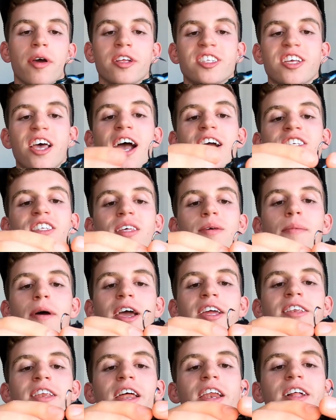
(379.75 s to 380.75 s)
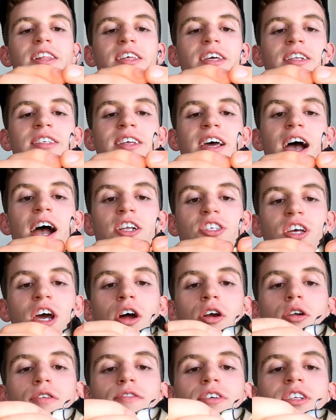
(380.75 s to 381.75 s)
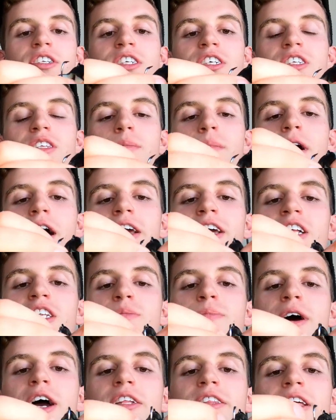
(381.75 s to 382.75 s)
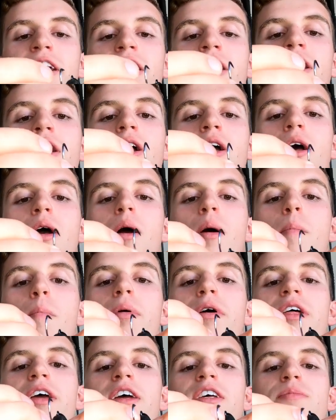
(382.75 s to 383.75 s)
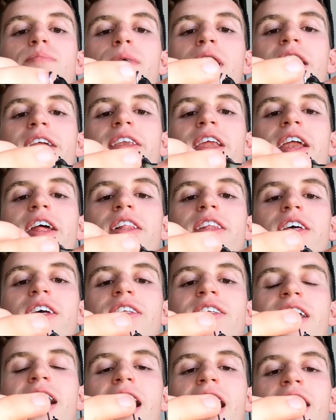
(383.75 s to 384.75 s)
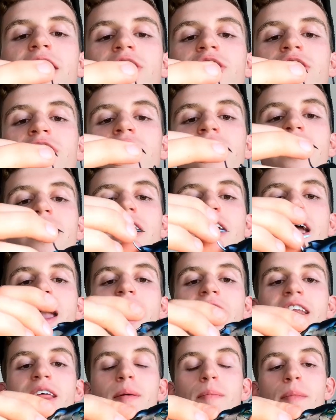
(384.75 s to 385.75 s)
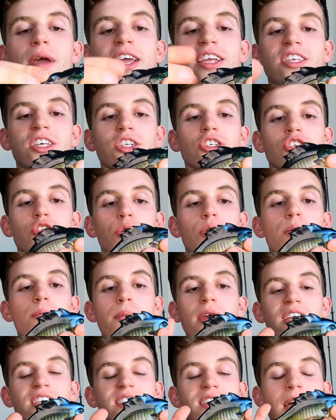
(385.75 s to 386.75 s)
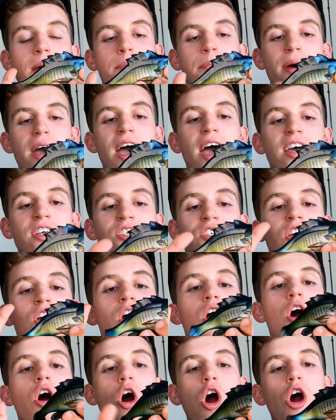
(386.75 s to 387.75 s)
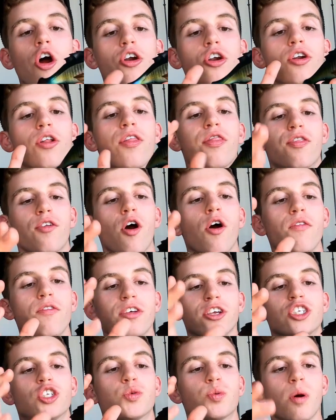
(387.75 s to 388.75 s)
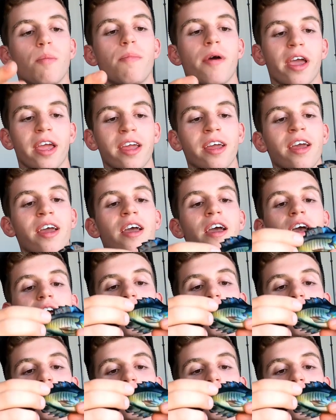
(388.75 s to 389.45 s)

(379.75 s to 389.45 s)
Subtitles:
up. It's actually magnetically attached. I don't know if you can see the magnets back there, but it is magnetically attached, and it makes it so it makes that bass harder to throw this swim bait.